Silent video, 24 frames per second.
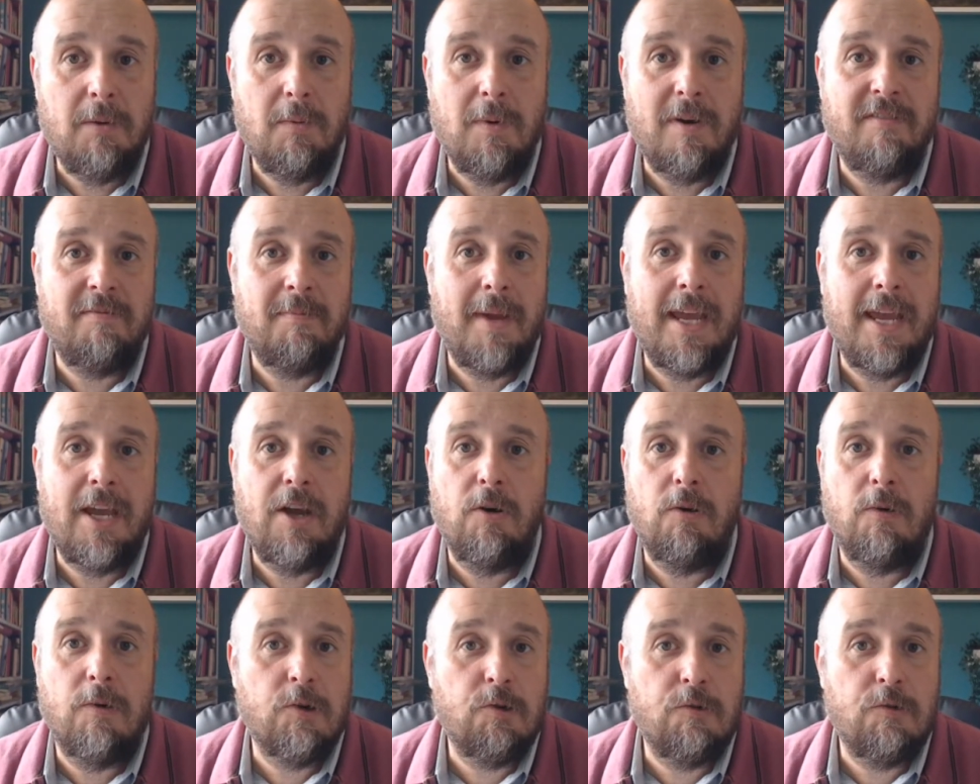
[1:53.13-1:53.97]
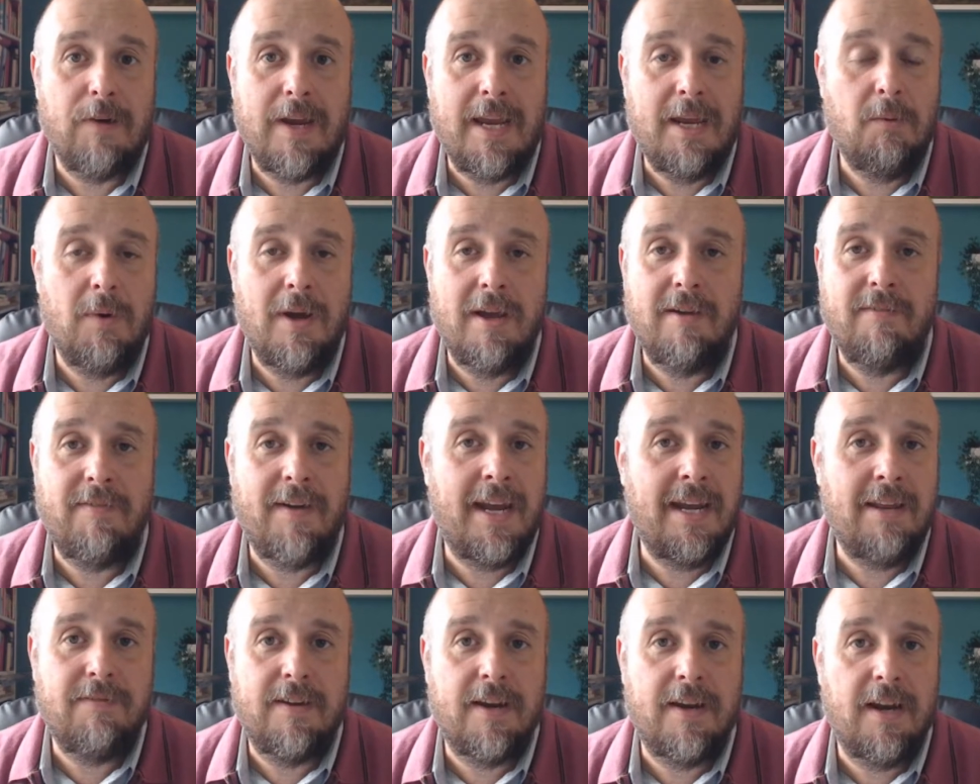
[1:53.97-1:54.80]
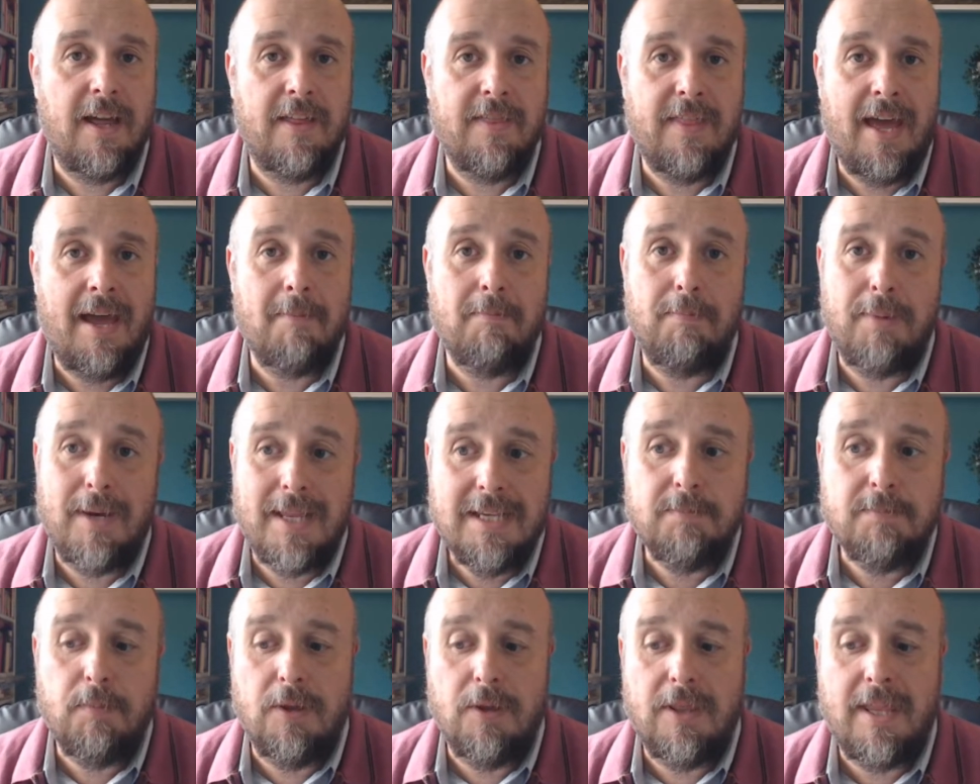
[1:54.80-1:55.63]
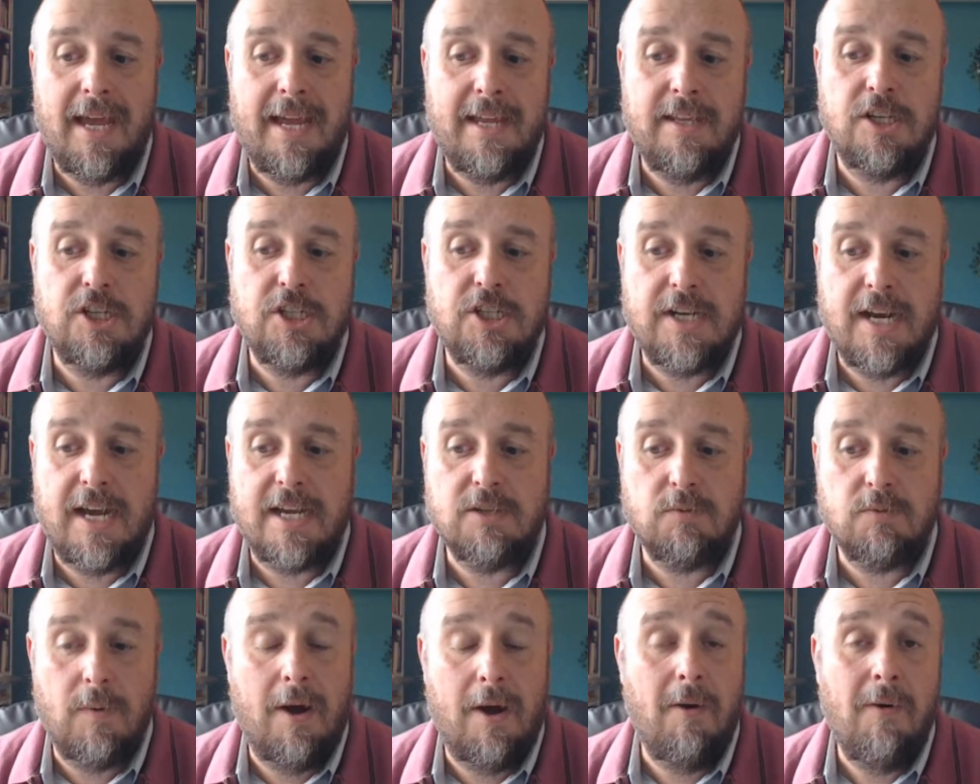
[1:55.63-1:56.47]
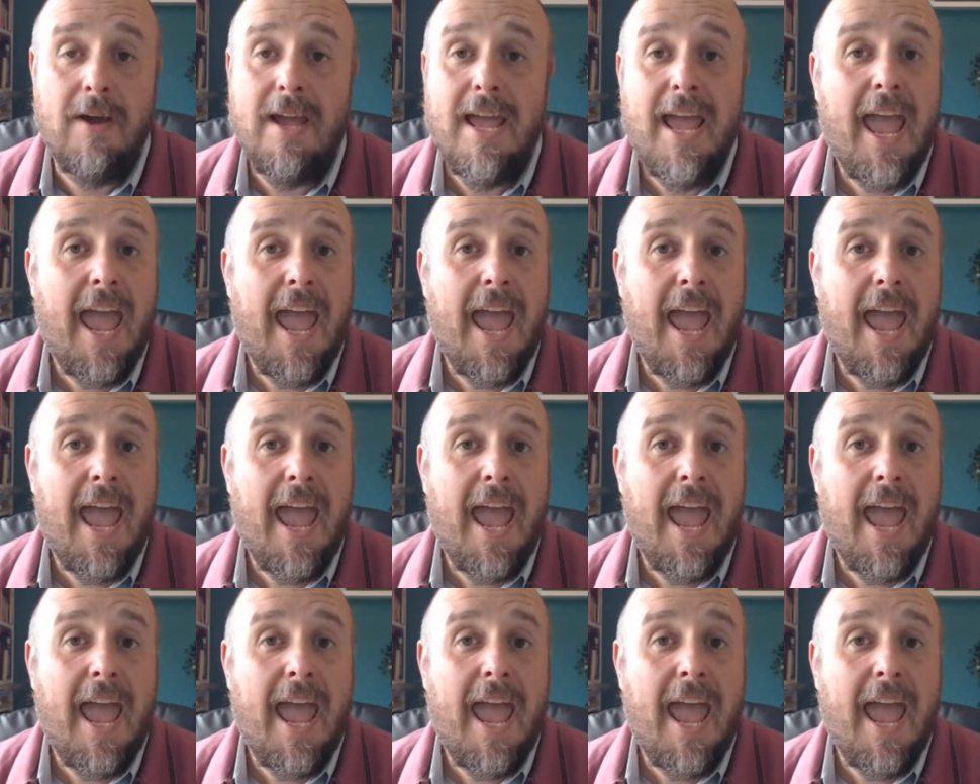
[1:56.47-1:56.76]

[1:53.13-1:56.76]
with me or agree with, anything like that, please put that in the chat as well.